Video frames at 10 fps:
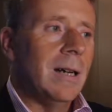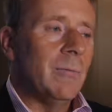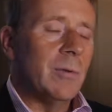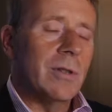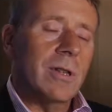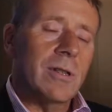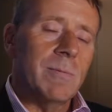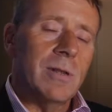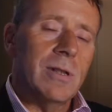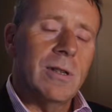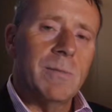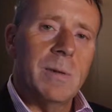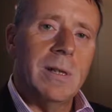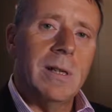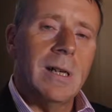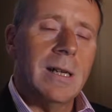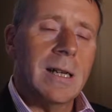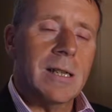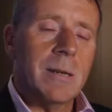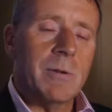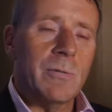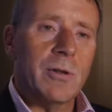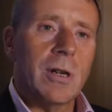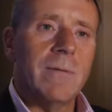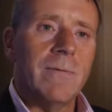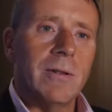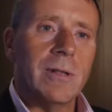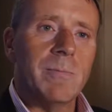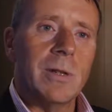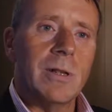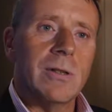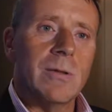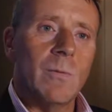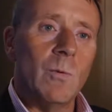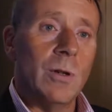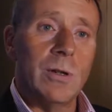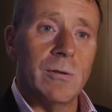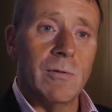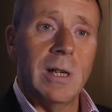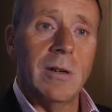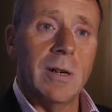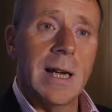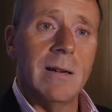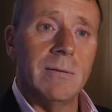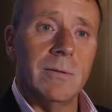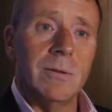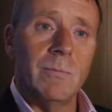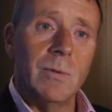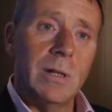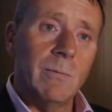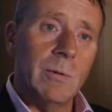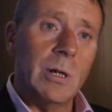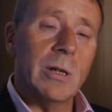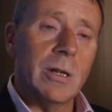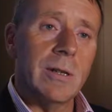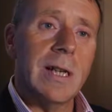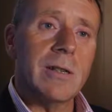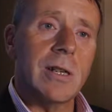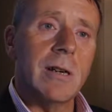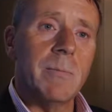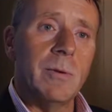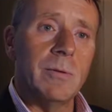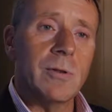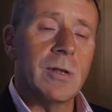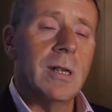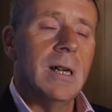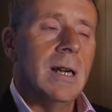With customers, this has been an exceptional show for us because word has really got out that we're working on SCi-Pulse.